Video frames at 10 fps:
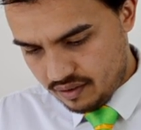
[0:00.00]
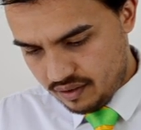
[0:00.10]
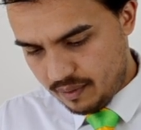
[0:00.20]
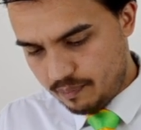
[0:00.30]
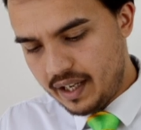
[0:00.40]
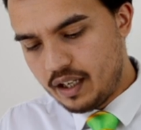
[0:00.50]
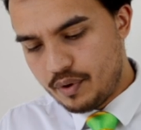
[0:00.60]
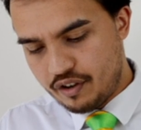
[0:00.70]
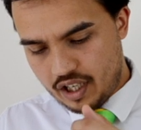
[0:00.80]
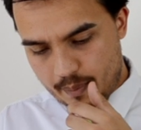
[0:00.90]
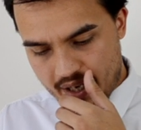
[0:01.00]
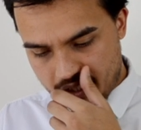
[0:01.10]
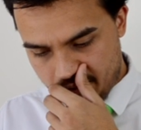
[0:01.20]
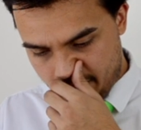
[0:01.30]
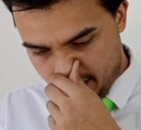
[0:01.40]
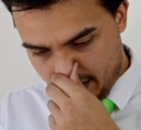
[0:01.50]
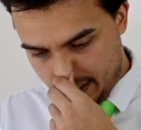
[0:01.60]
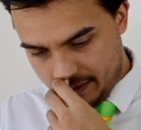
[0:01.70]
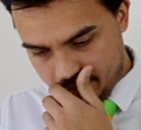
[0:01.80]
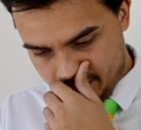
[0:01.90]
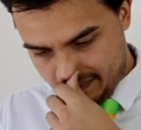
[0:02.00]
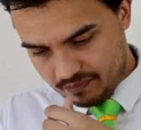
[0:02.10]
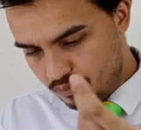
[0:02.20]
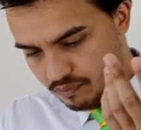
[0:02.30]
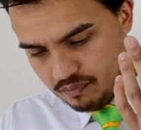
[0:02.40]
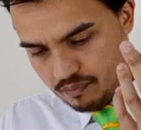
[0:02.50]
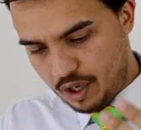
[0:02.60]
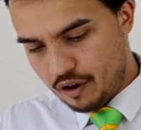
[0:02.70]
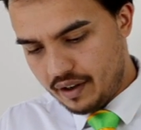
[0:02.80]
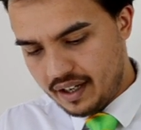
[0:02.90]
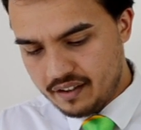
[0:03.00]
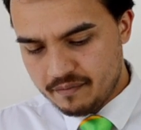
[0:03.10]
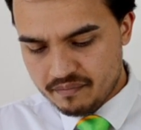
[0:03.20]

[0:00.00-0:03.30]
Yeah, mango puree, passion fruit puree,